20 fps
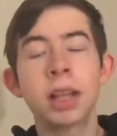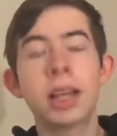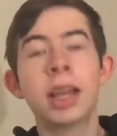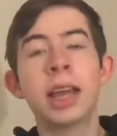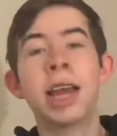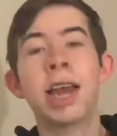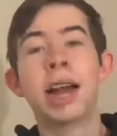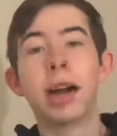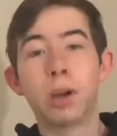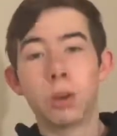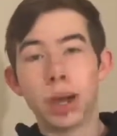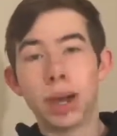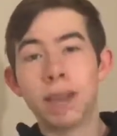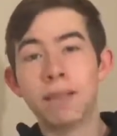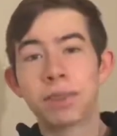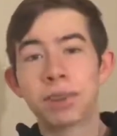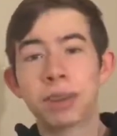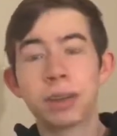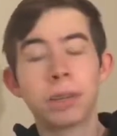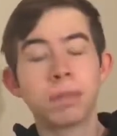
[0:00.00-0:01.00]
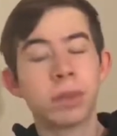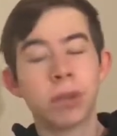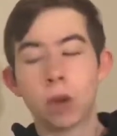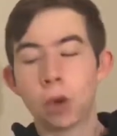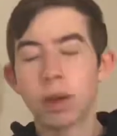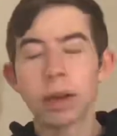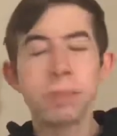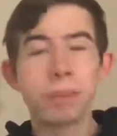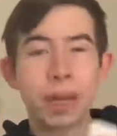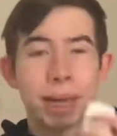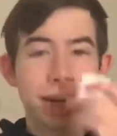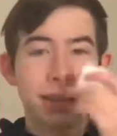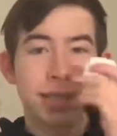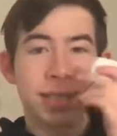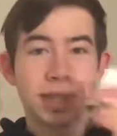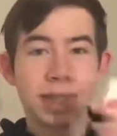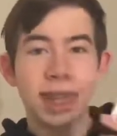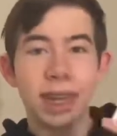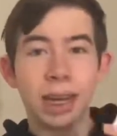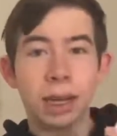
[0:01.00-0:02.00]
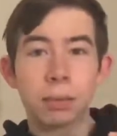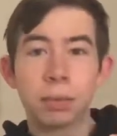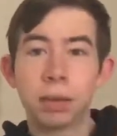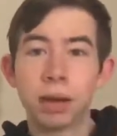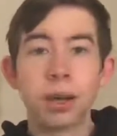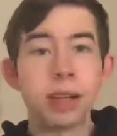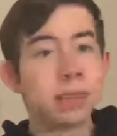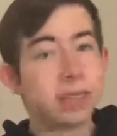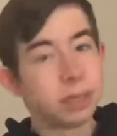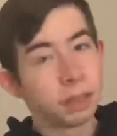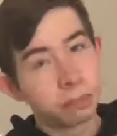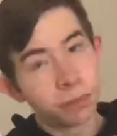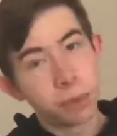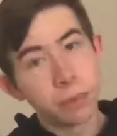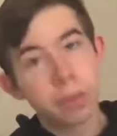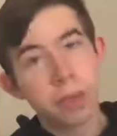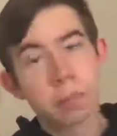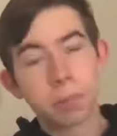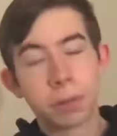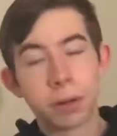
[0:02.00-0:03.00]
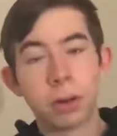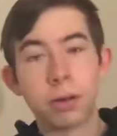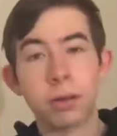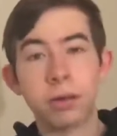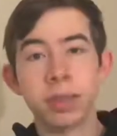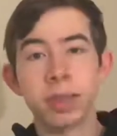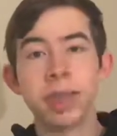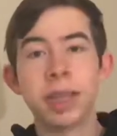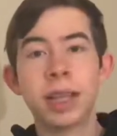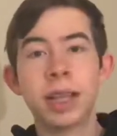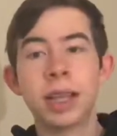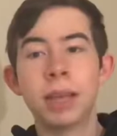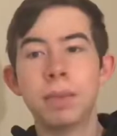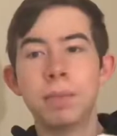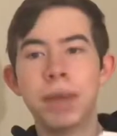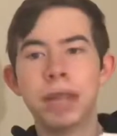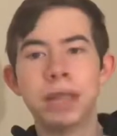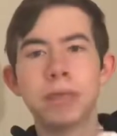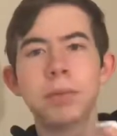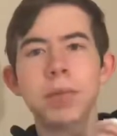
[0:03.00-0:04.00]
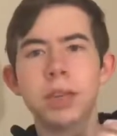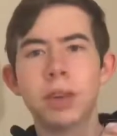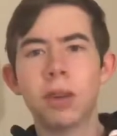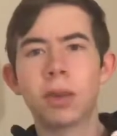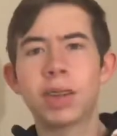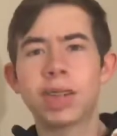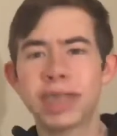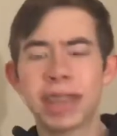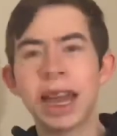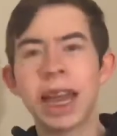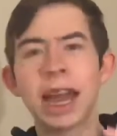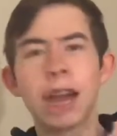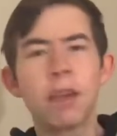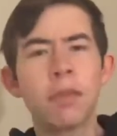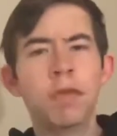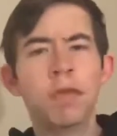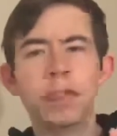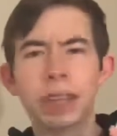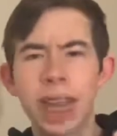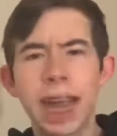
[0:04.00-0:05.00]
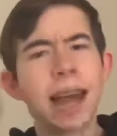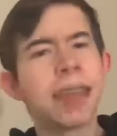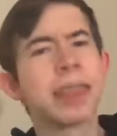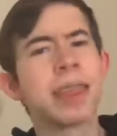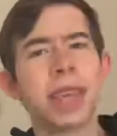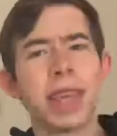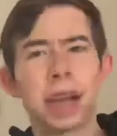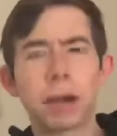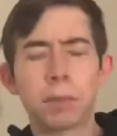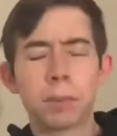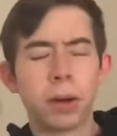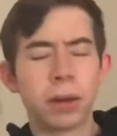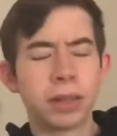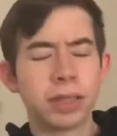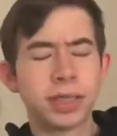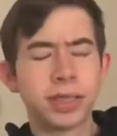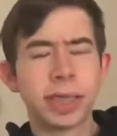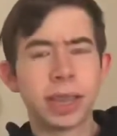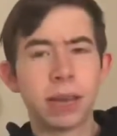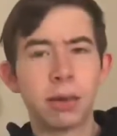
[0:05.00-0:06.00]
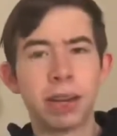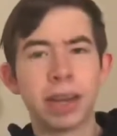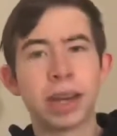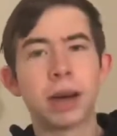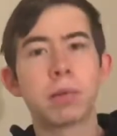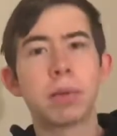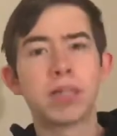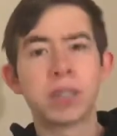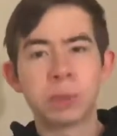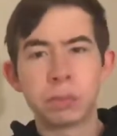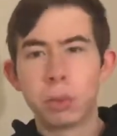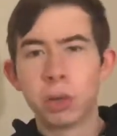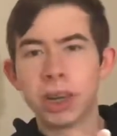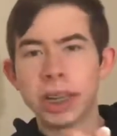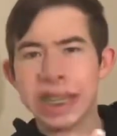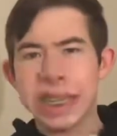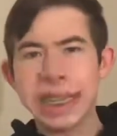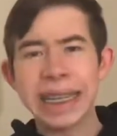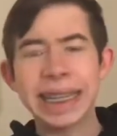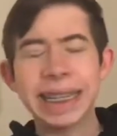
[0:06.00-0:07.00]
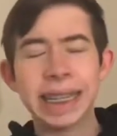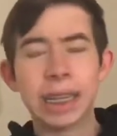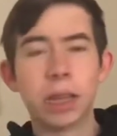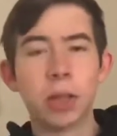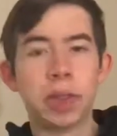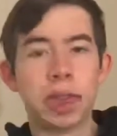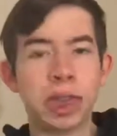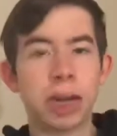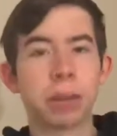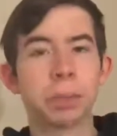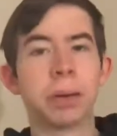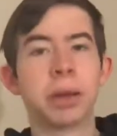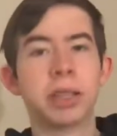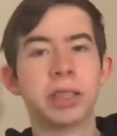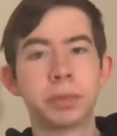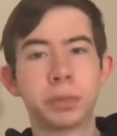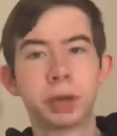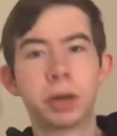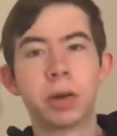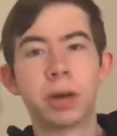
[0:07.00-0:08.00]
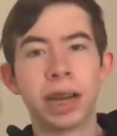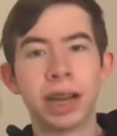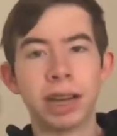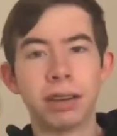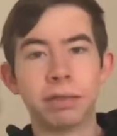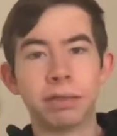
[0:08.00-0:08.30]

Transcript: However, going back to the AirPods from the Pros makes me notice how flat the AirPods sound and how much more detail the AirPods Pro have.